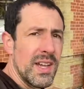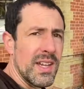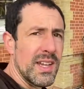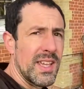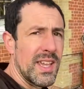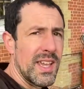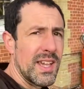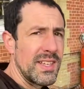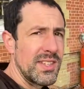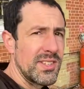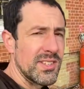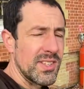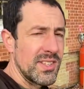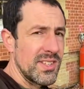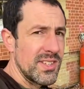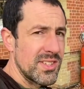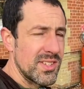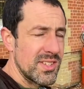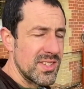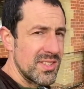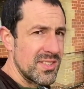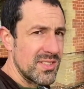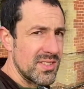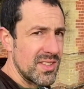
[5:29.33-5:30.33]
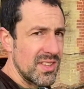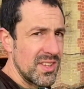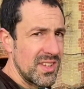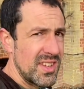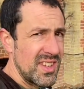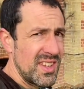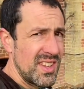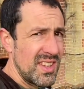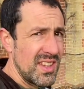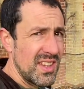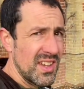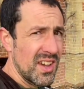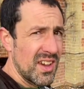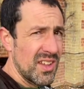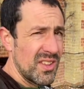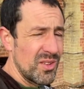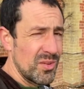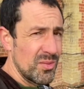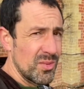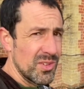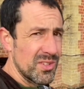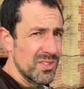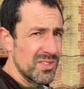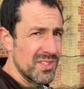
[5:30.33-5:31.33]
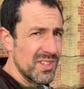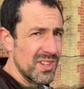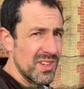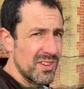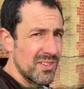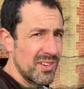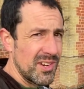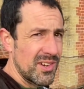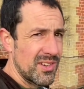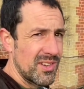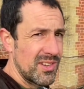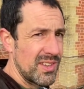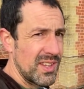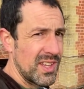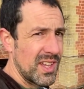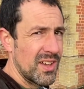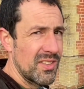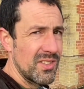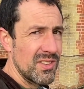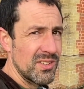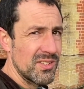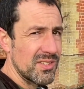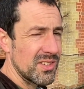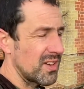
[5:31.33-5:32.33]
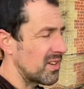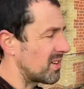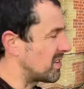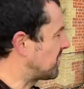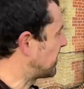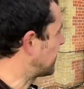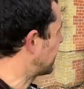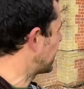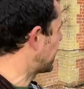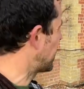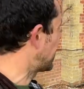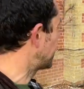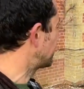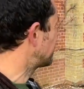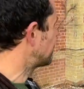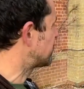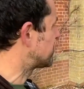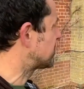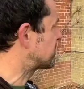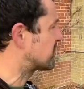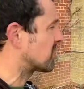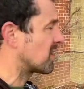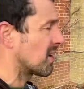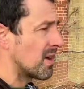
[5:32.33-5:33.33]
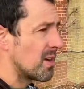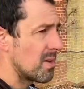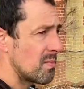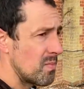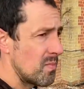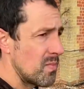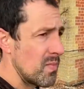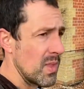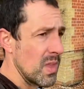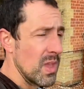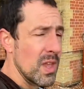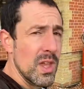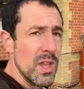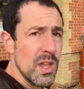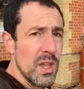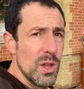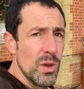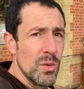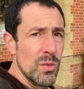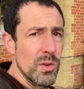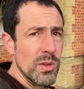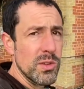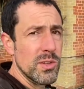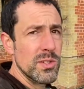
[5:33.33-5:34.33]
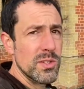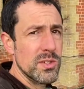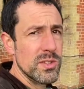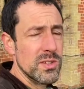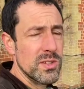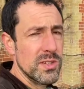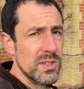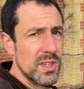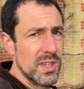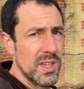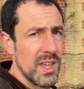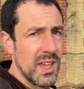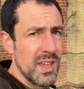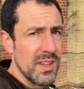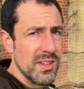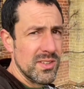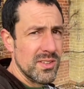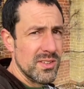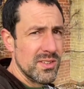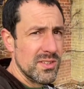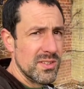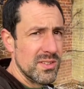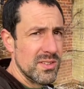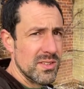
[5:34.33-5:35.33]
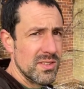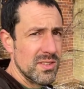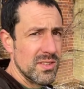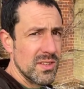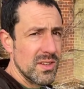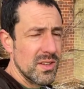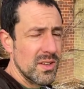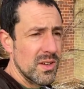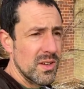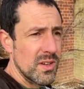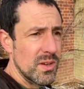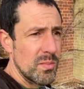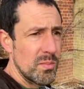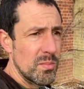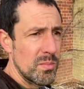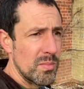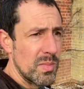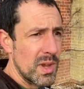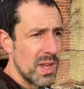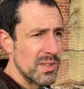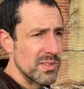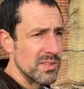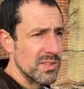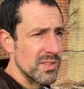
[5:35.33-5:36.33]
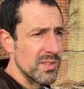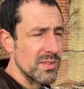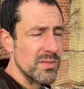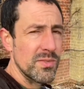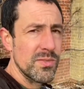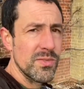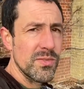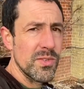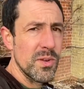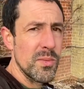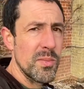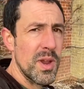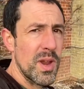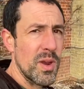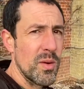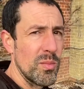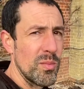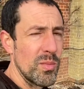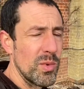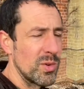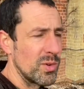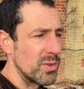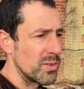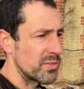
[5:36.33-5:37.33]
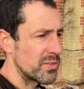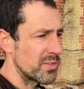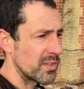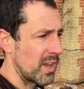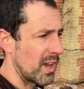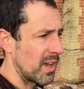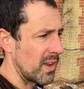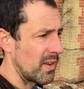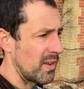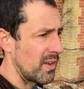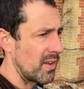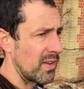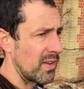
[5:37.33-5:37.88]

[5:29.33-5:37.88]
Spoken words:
Okay, so this is the other wisteria on the other side of the house, which gets a massive amount more sun.